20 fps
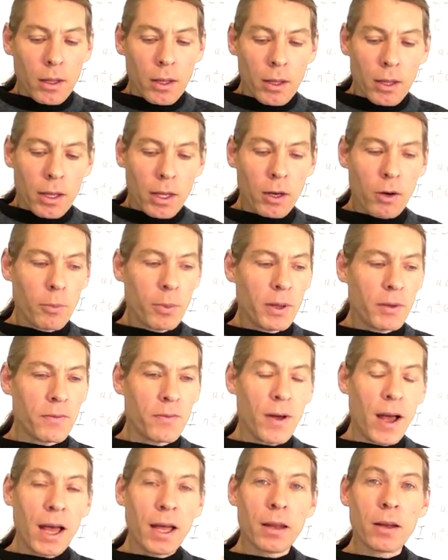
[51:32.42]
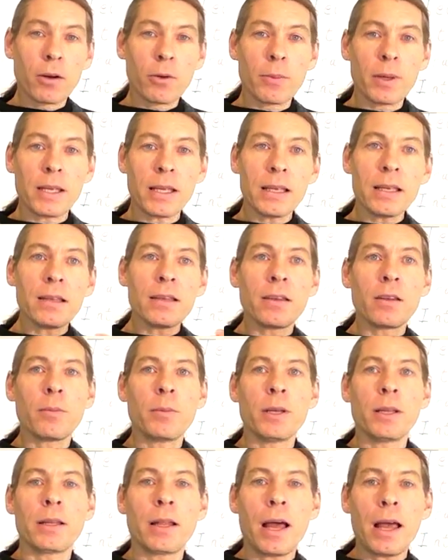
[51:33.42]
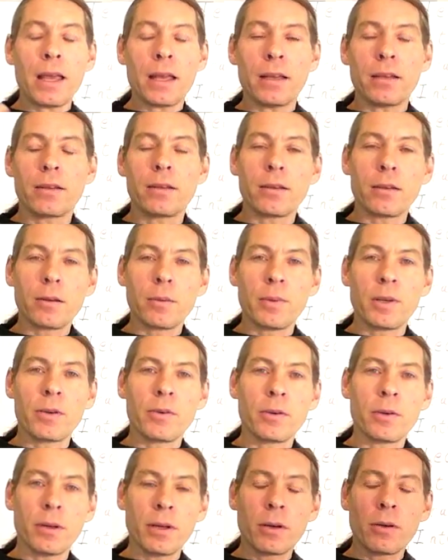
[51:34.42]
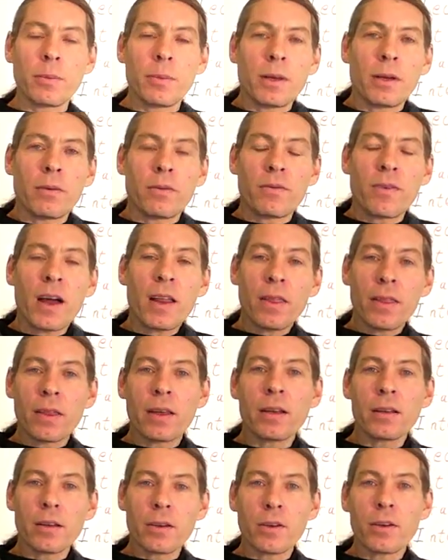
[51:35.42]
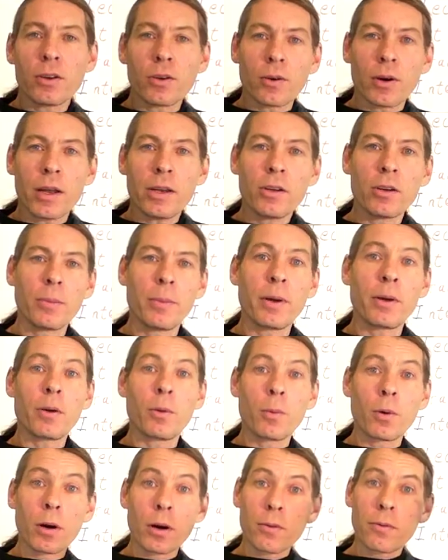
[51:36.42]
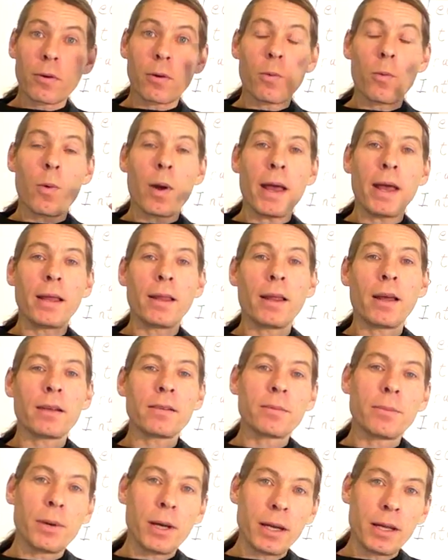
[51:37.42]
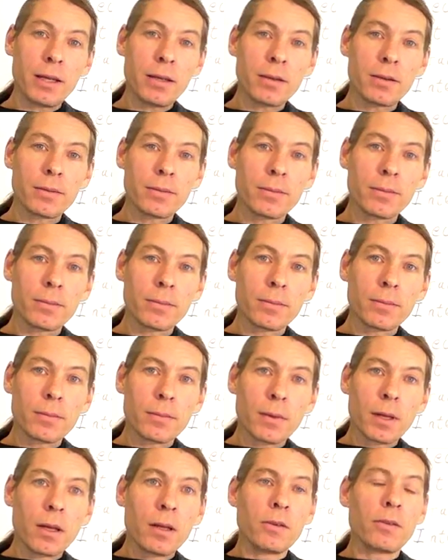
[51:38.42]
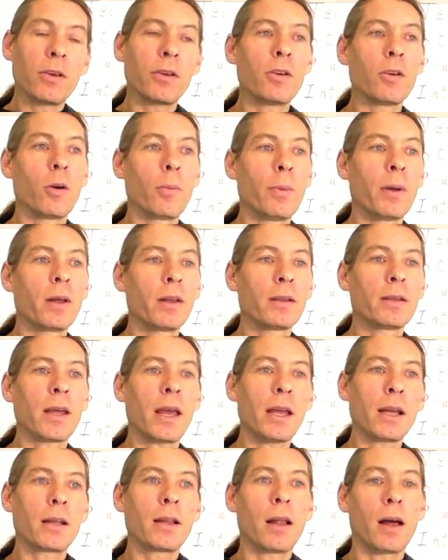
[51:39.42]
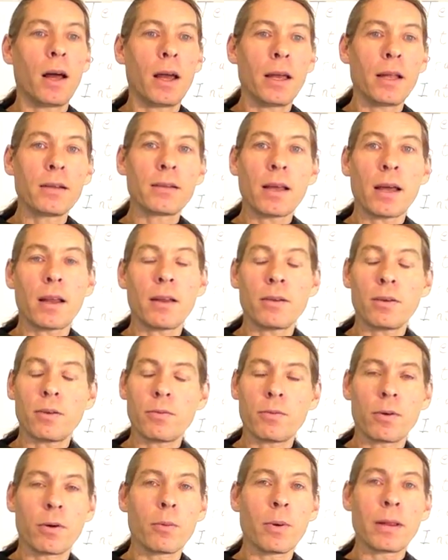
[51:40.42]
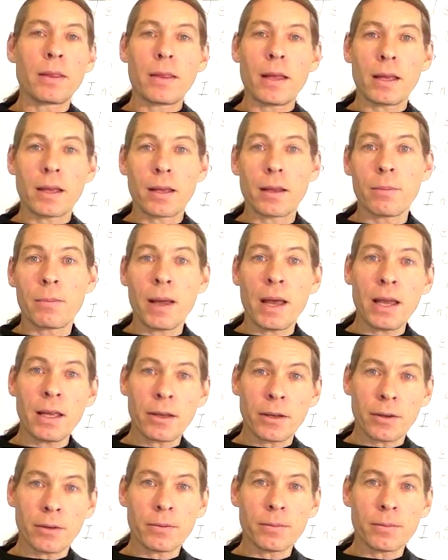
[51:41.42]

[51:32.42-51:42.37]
It'll be fun. It'll be easy. It'll be light. It'll be a fun thing to do. And you'll be able to work for way less money. So you'll be able to take clients for what they can pay you,